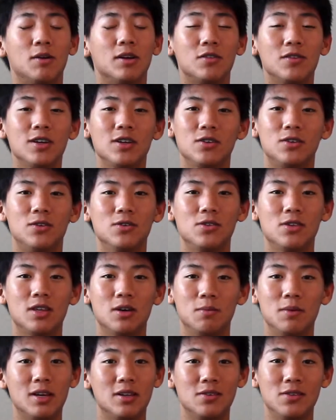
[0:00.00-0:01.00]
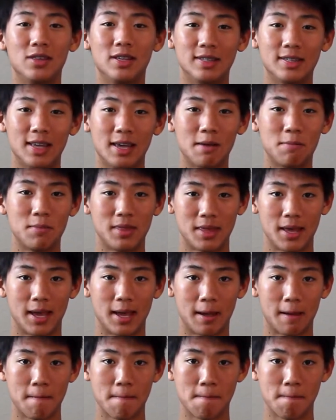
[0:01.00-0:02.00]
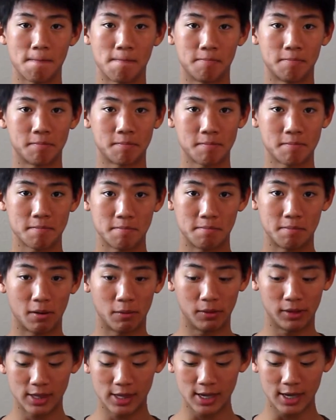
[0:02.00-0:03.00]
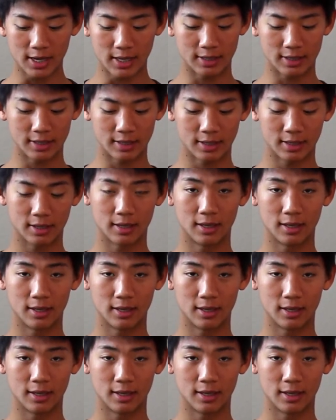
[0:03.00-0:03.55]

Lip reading: what if I told you that we could do the same thing, but with genes?